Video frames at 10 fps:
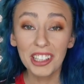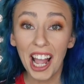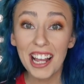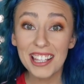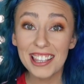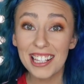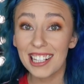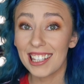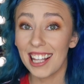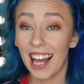I
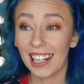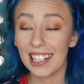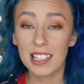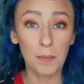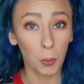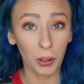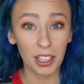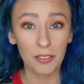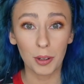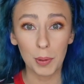think that it's
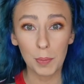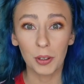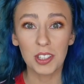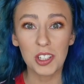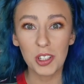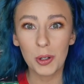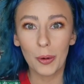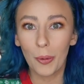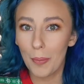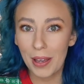important for people to do
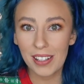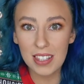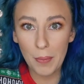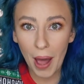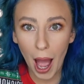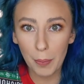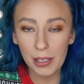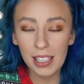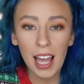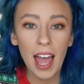what makes them
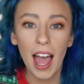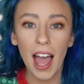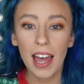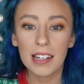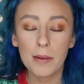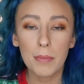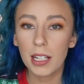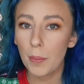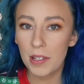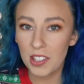happy, and
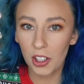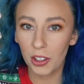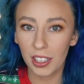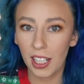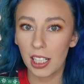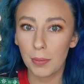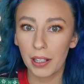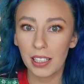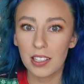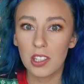makeup isn't hurting anybody,